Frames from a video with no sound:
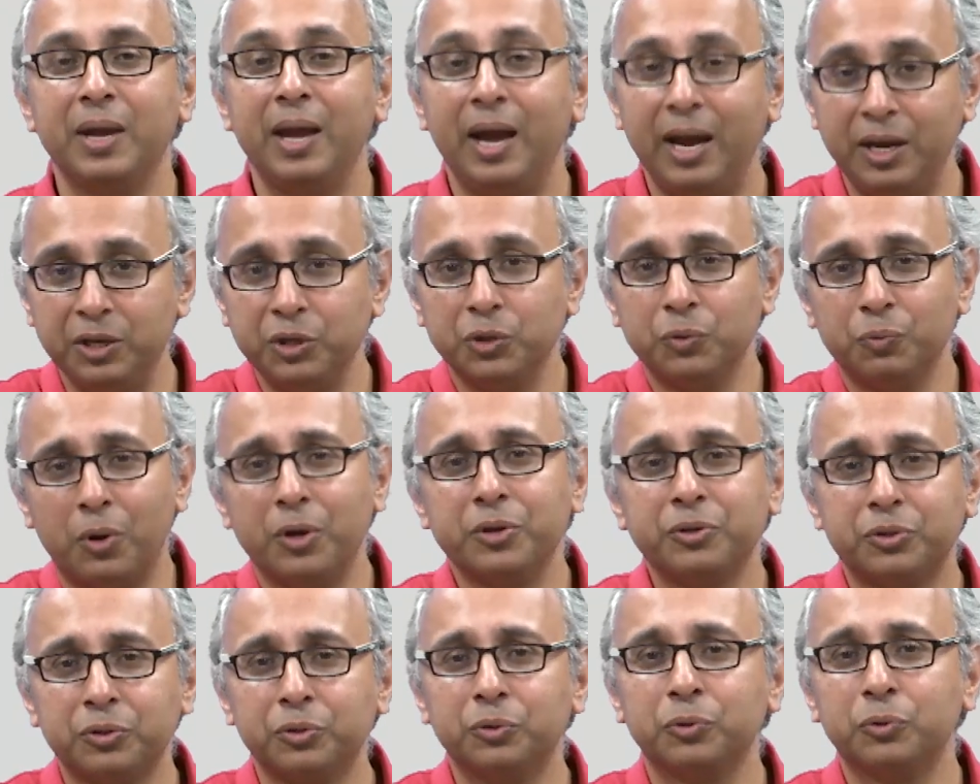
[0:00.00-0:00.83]
And you
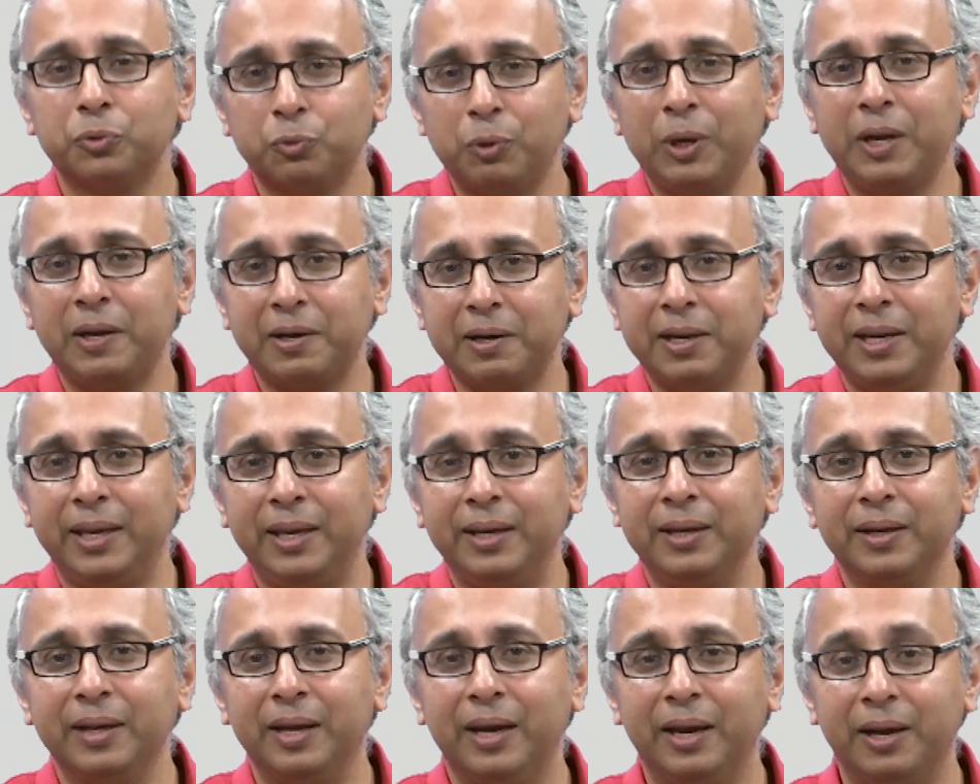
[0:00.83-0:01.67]
want to
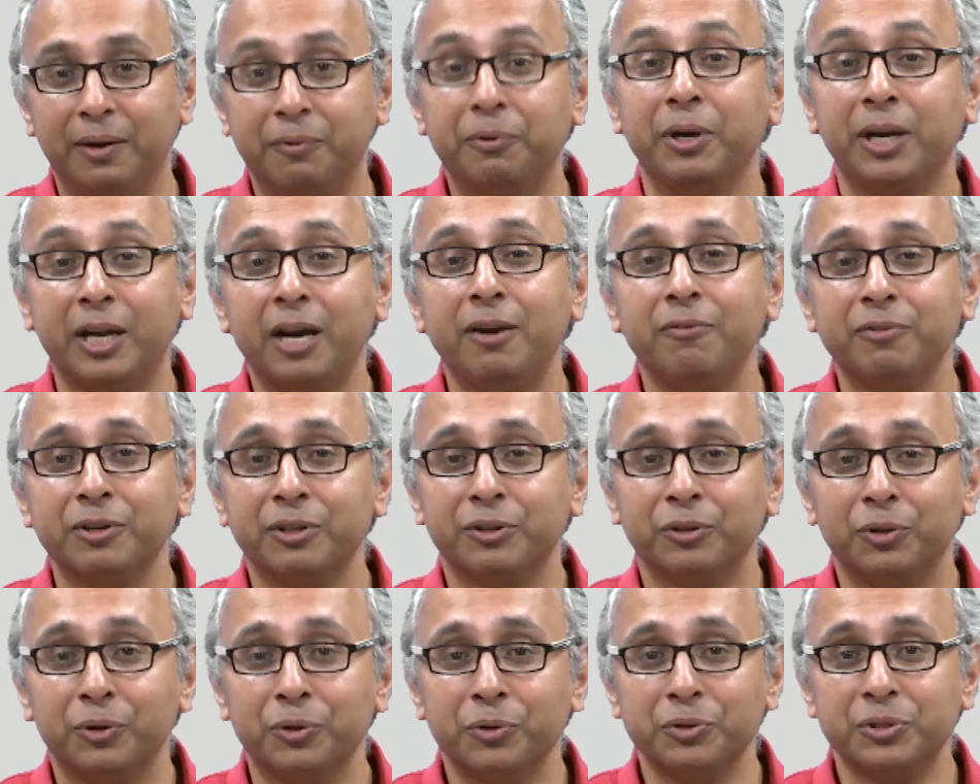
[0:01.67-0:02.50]
quickly uh, recover
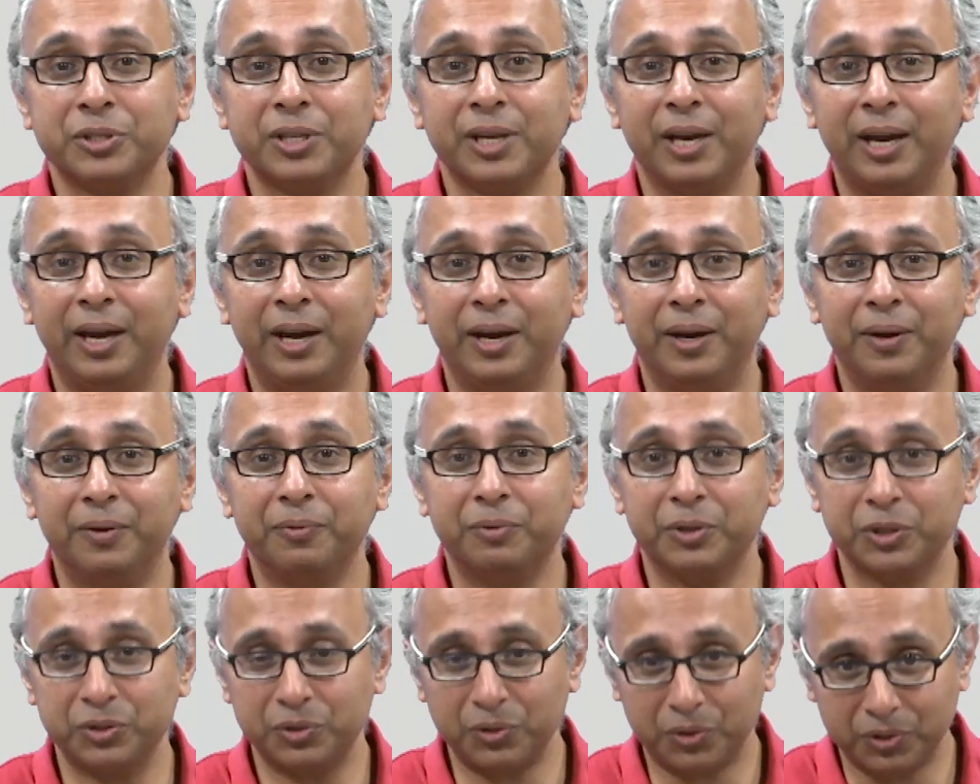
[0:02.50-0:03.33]
those uh,
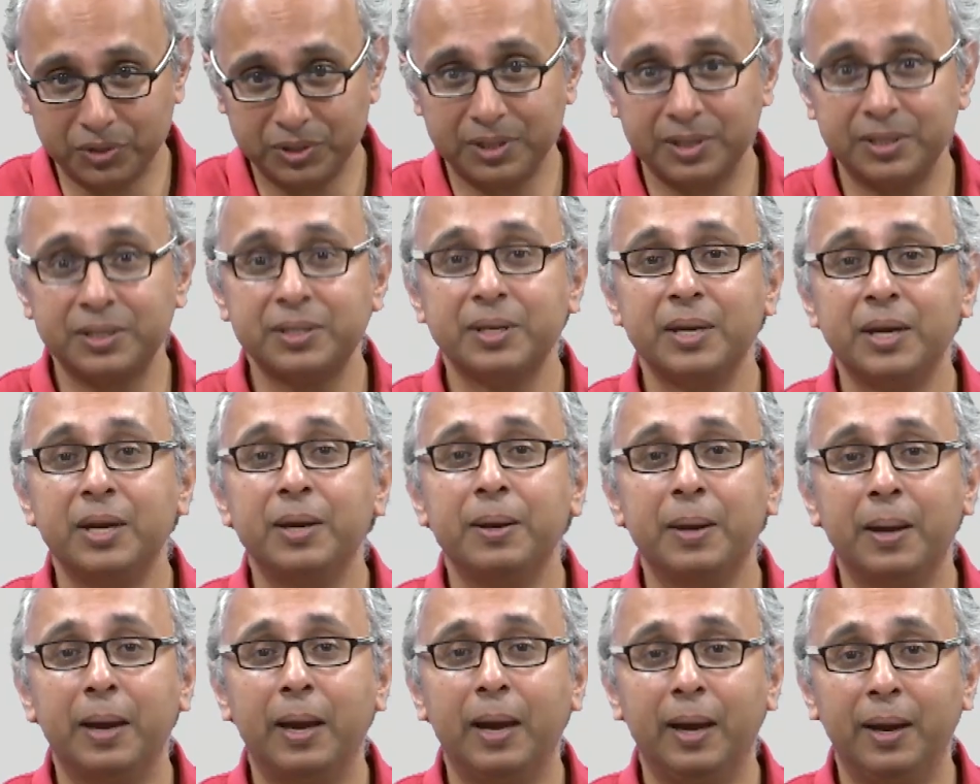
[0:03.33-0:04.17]
resources
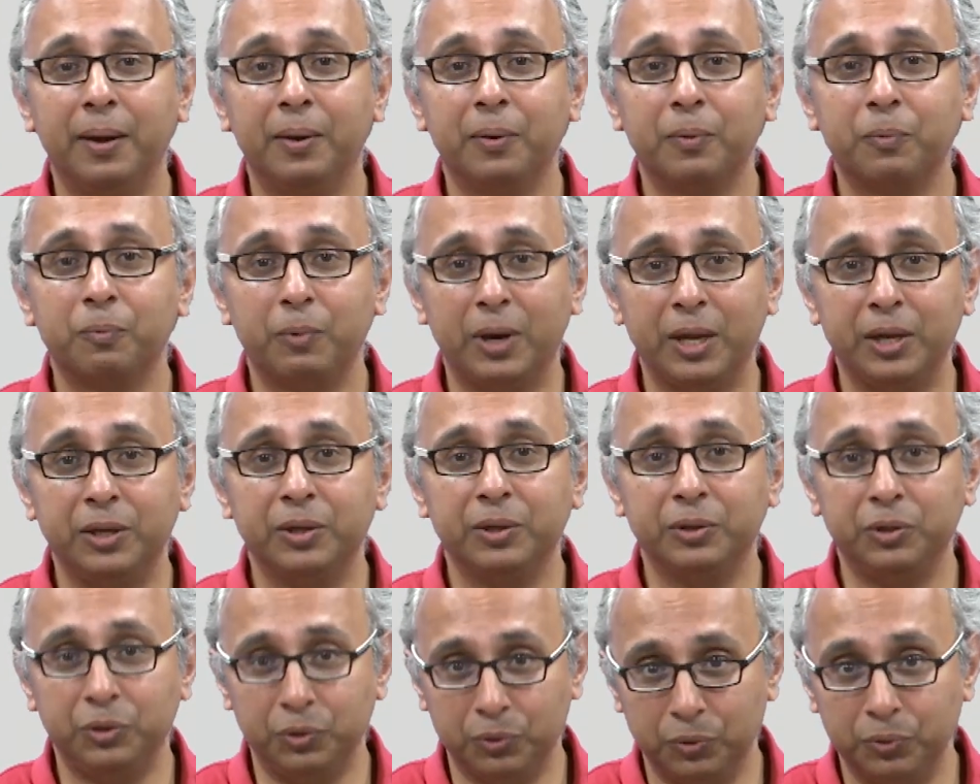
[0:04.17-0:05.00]
uh, when
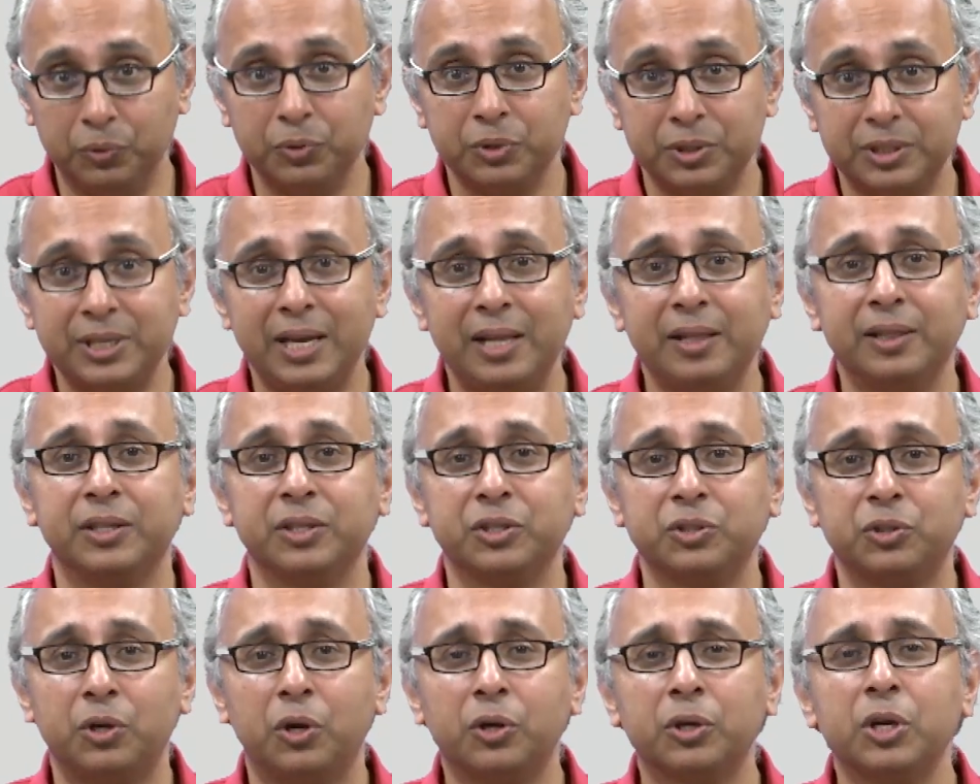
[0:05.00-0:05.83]
you sell the
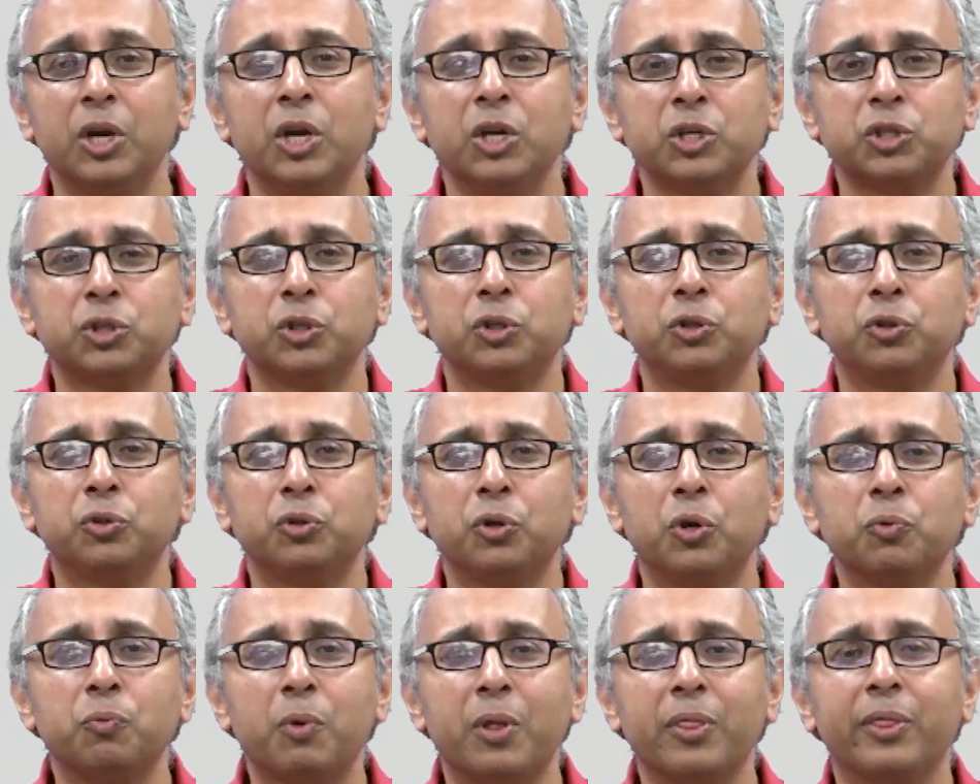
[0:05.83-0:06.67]
stock. So you
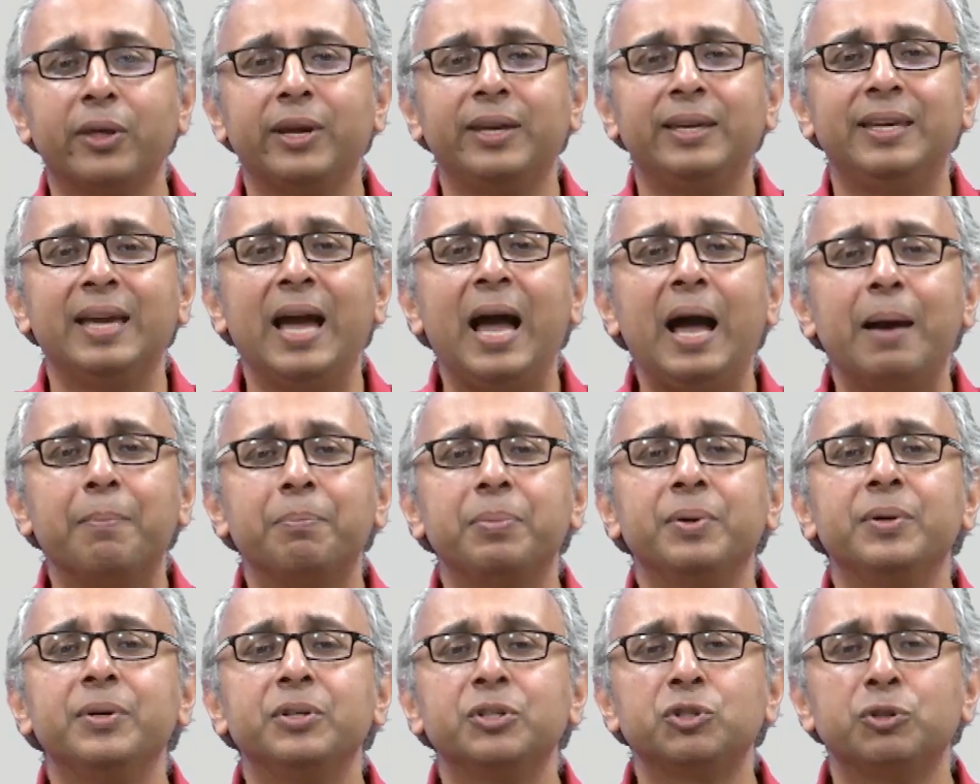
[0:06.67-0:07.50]
don't want the
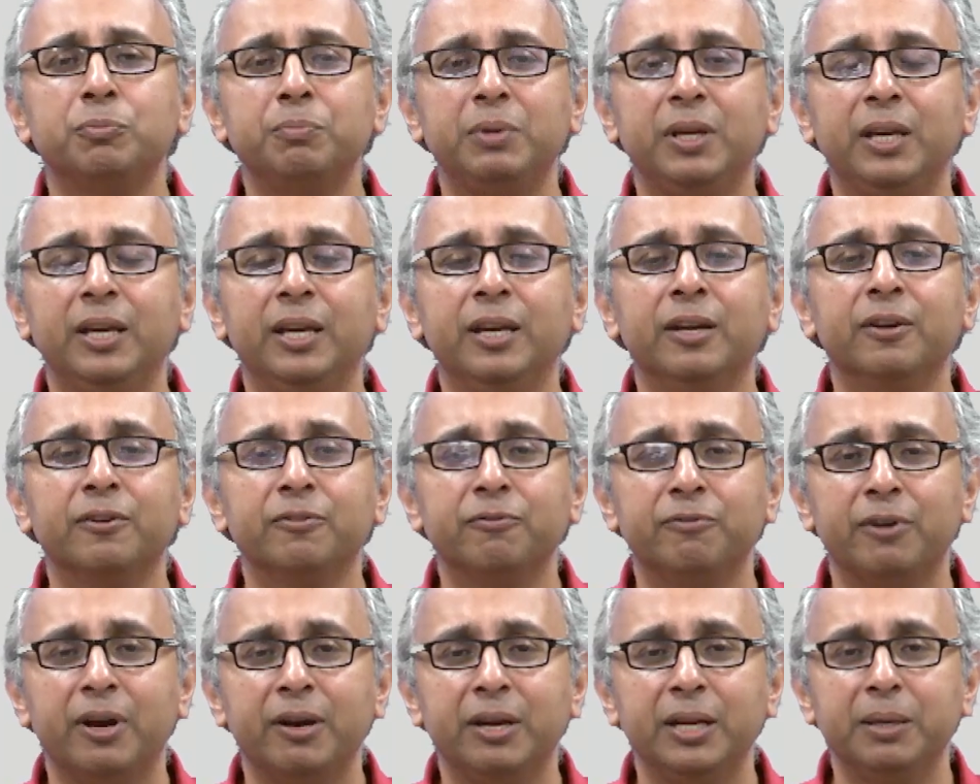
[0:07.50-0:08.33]
gap to be
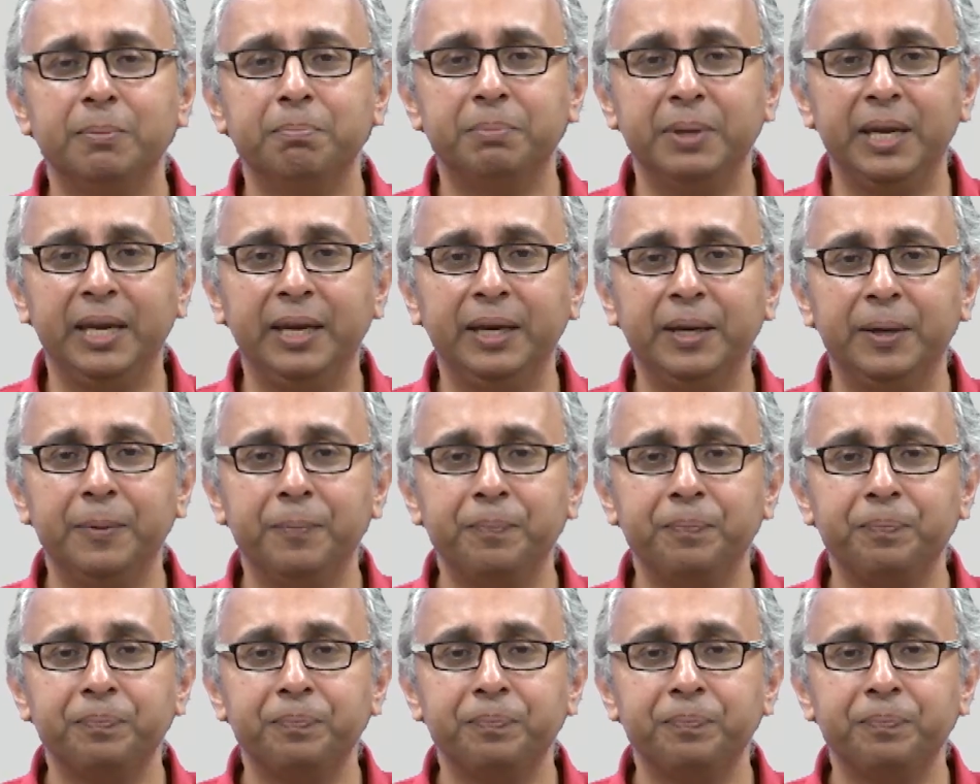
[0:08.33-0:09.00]
very big.